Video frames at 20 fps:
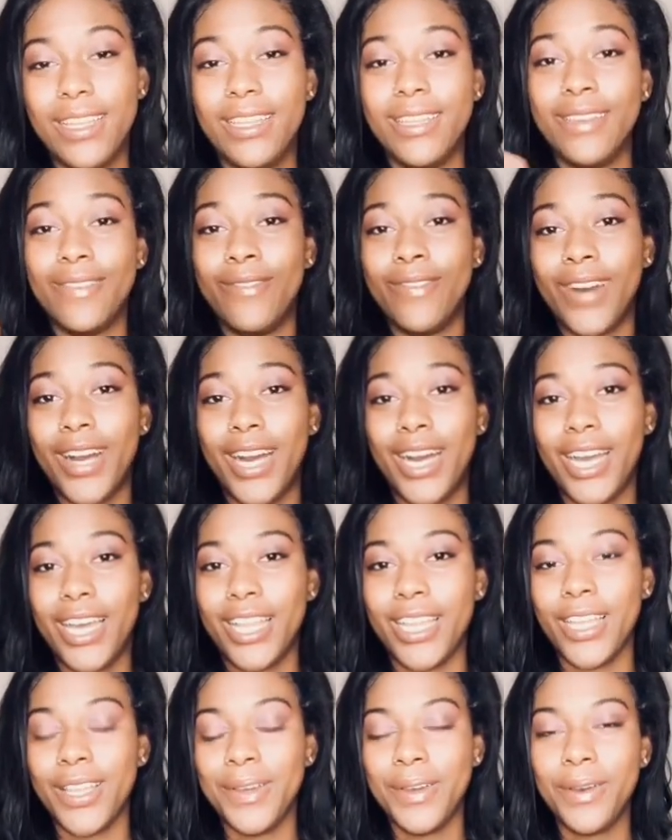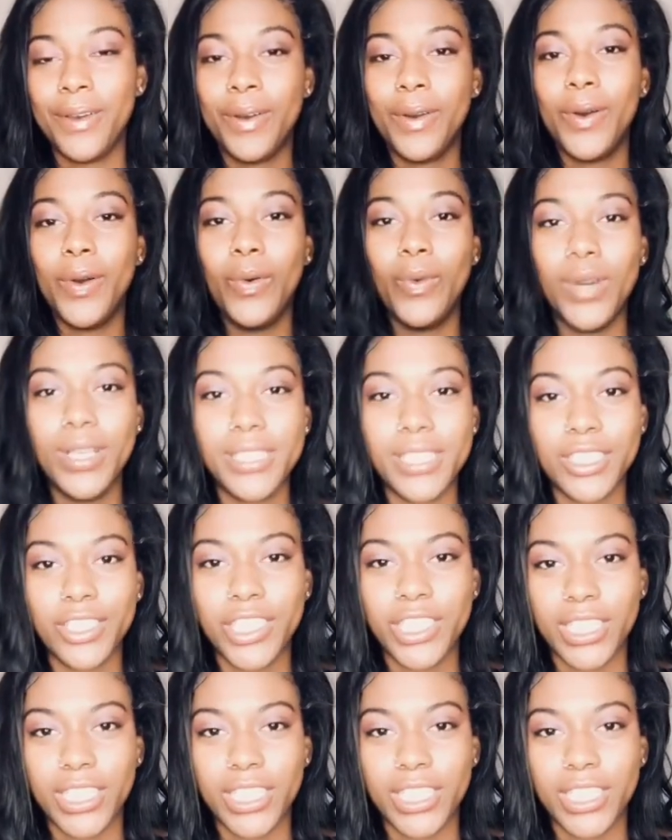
Devon wasn't